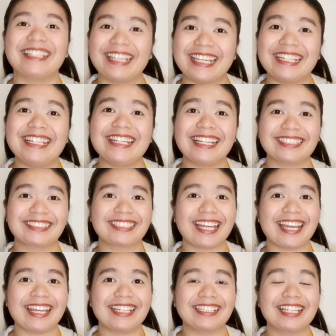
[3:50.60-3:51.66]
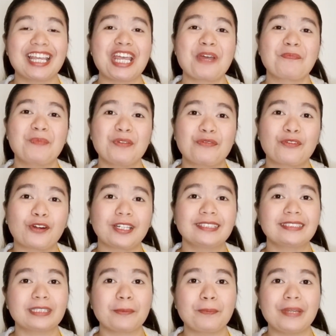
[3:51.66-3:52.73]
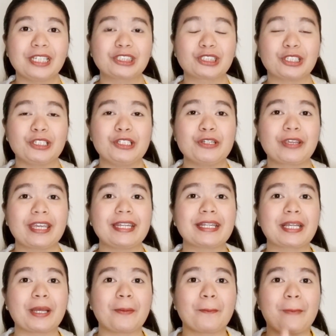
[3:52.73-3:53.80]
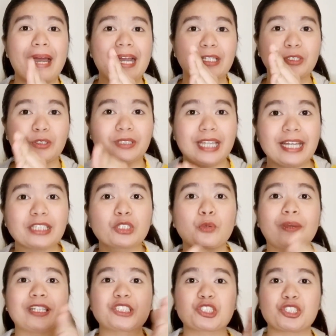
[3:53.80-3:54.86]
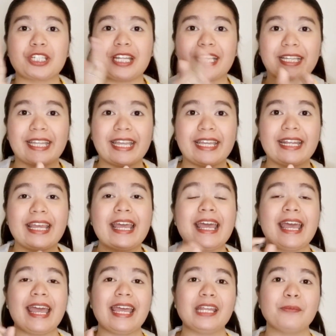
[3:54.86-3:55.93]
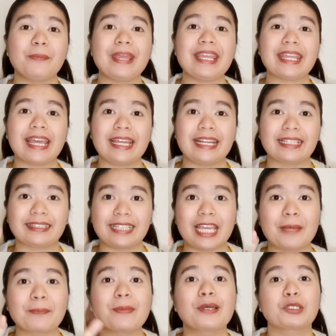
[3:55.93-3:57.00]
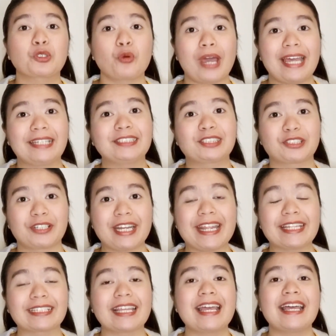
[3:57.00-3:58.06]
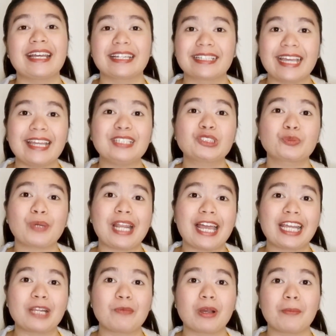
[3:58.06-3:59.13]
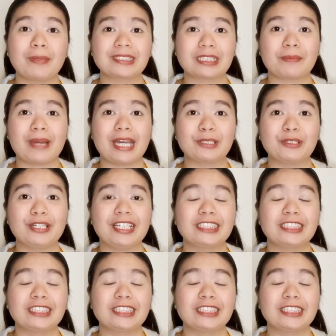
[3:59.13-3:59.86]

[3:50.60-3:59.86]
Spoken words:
Kidding aside, before submission, you can come back to that question again and make an attempt to answer it. Guys, wala namang masama dun,